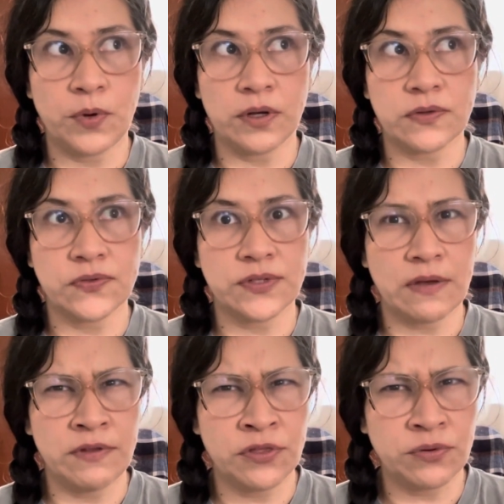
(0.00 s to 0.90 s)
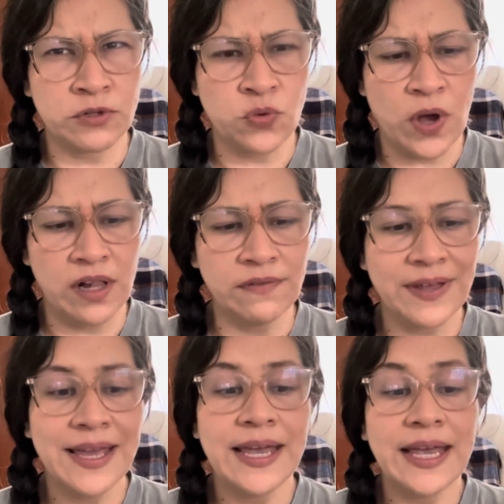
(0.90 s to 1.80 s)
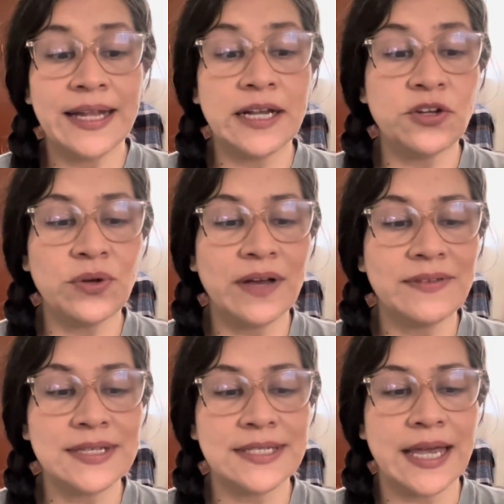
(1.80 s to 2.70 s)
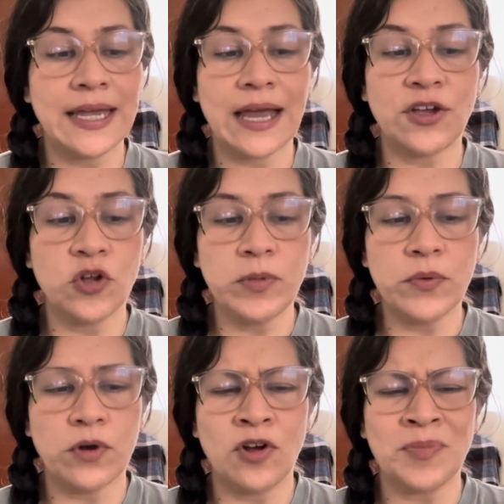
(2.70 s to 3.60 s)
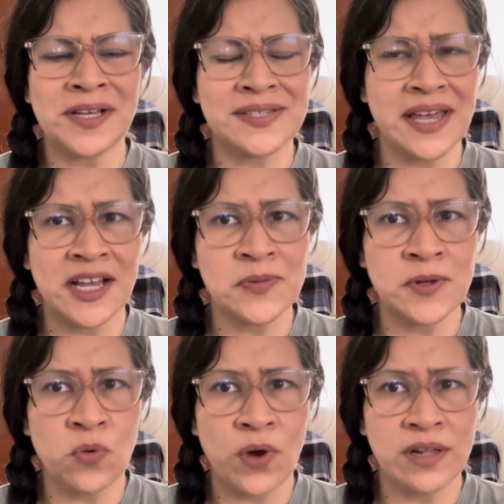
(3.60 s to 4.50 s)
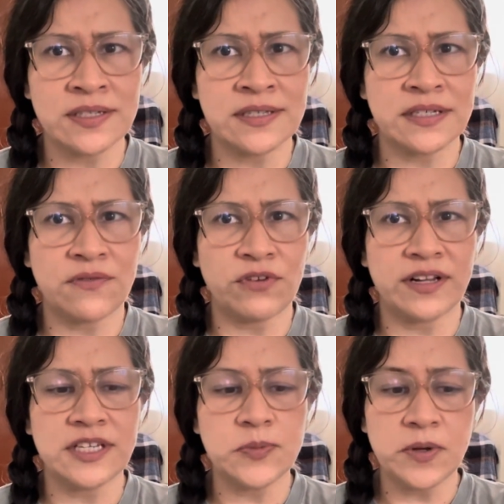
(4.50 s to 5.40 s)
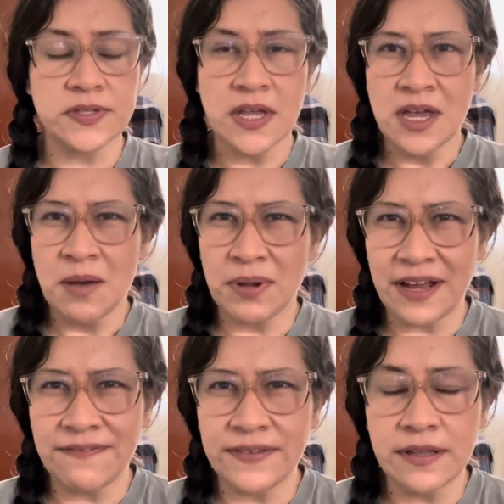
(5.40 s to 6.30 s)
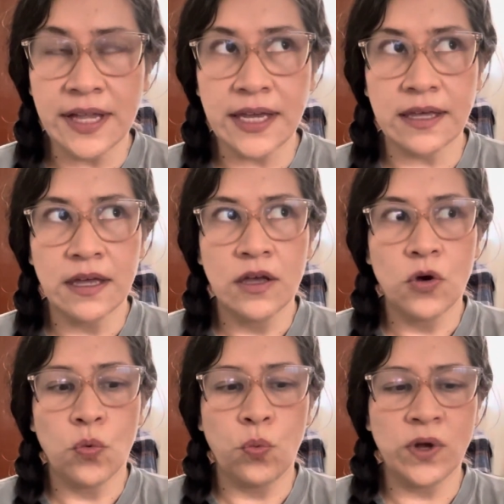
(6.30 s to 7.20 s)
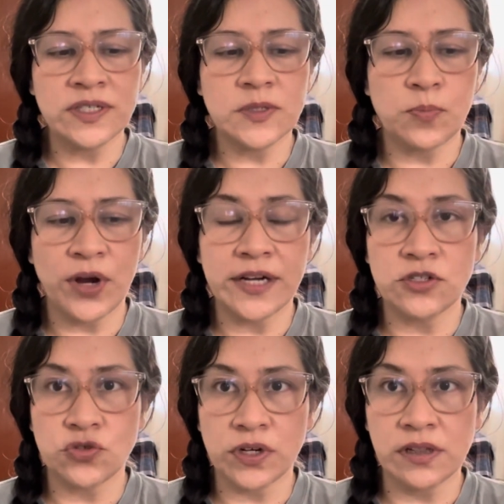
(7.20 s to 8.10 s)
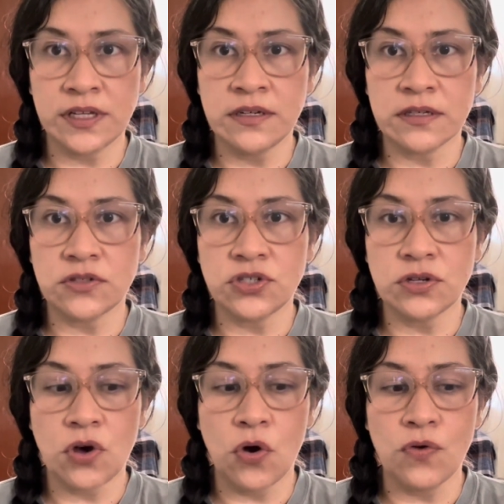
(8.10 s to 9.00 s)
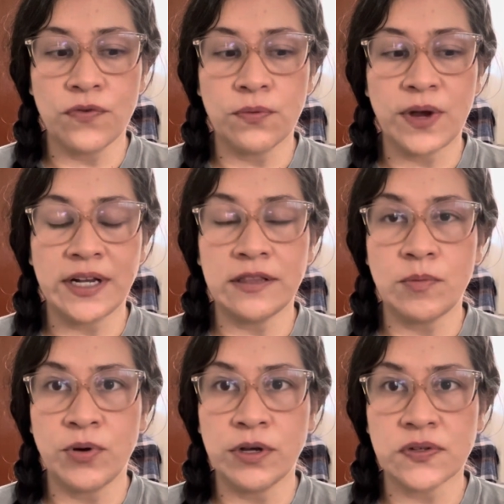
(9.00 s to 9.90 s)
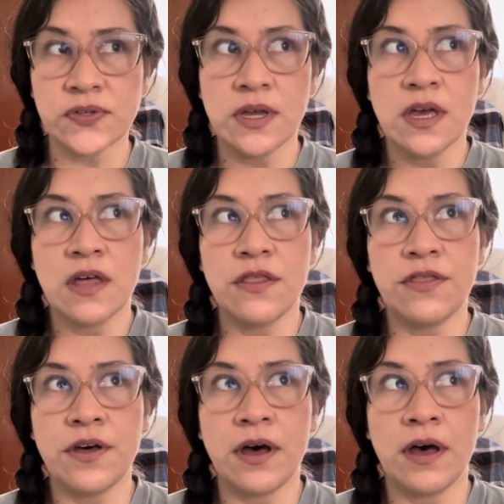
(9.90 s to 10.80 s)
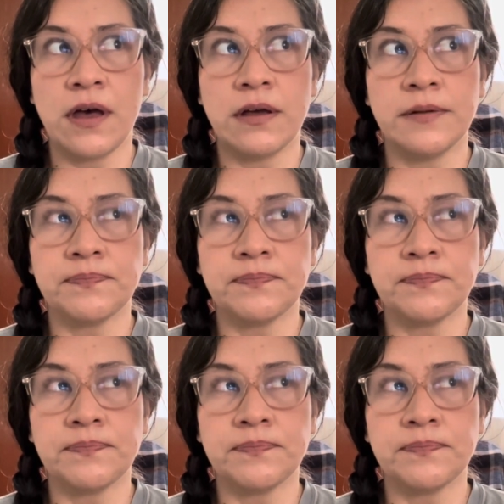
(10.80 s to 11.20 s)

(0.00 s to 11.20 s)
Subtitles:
7 through 12. And I do have to say, I could be wrong because it has been a while since I've read these books, but I feel like once Brad Strickland took over writing the books, the